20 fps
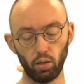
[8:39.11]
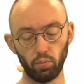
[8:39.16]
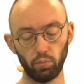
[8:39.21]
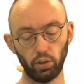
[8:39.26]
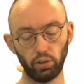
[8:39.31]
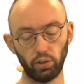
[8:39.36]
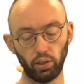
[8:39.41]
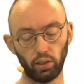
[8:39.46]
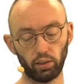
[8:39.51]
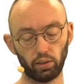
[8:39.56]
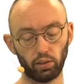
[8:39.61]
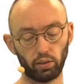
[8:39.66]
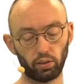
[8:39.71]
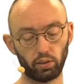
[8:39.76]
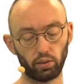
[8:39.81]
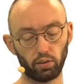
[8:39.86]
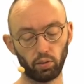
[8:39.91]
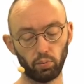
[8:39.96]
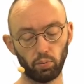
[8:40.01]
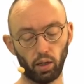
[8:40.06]
by
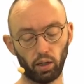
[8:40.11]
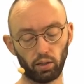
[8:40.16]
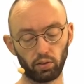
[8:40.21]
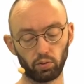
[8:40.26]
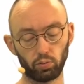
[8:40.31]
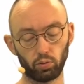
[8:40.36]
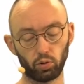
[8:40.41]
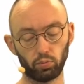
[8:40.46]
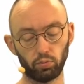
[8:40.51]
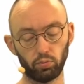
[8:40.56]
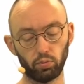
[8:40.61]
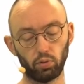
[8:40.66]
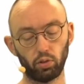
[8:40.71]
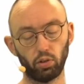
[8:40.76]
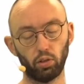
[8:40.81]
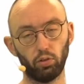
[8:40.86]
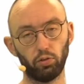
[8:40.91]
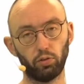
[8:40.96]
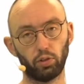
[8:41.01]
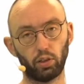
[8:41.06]
taking the maximum
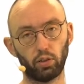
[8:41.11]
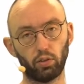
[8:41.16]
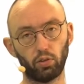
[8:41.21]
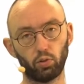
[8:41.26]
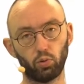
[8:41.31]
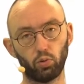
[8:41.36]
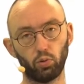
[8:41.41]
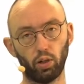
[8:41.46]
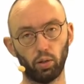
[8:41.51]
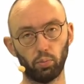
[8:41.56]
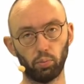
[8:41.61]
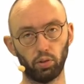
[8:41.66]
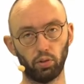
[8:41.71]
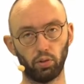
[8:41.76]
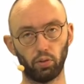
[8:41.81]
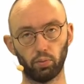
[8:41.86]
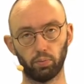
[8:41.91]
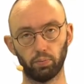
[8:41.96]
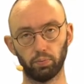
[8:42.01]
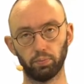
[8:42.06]
of these two
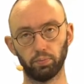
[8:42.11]
numbers.